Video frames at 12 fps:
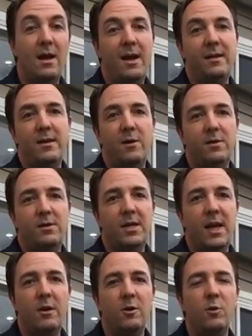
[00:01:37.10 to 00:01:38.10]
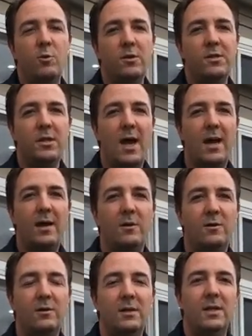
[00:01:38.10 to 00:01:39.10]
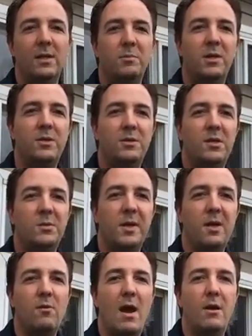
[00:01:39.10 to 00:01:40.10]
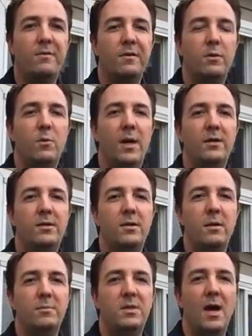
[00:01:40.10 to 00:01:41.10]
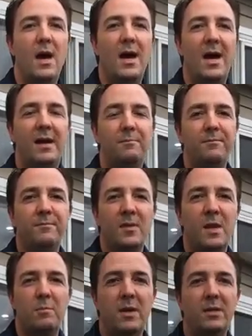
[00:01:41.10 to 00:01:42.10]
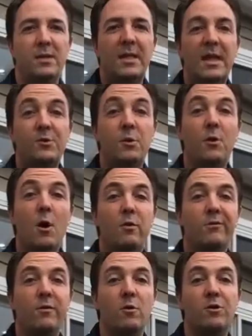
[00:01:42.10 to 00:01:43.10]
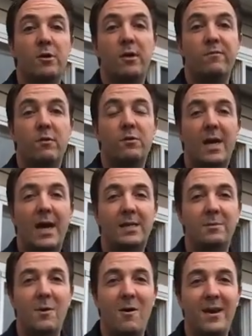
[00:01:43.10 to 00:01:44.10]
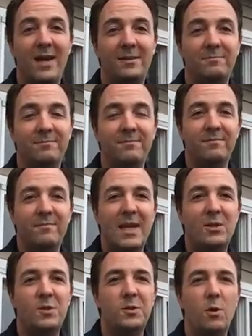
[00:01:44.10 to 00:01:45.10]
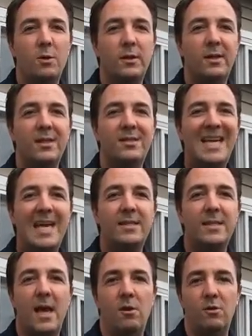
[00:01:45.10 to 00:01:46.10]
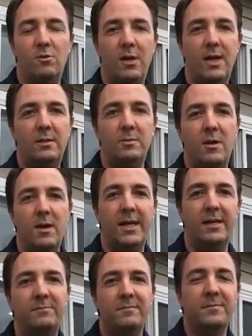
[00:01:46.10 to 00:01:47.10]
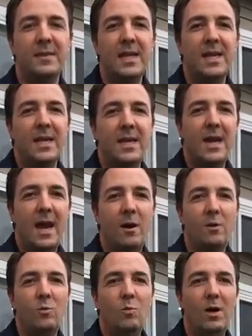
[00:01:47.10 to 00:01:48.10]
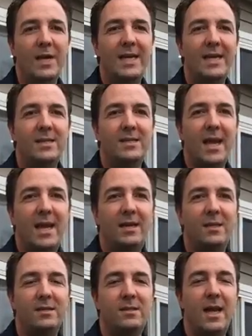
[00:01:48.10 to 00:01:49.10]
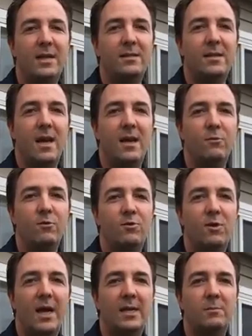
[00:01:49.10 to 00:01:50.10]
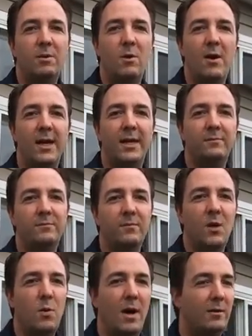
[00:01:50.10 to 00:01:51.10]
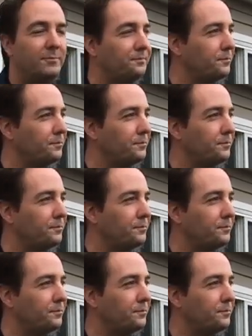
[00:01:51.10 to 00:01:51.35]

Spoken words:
dare to say, a newer style because it's been around for quite some time, but it's a lesser known version of retractable awning. This is called a cassette-style retractable awning. Now, what is a cassette-style retractable awning? Well,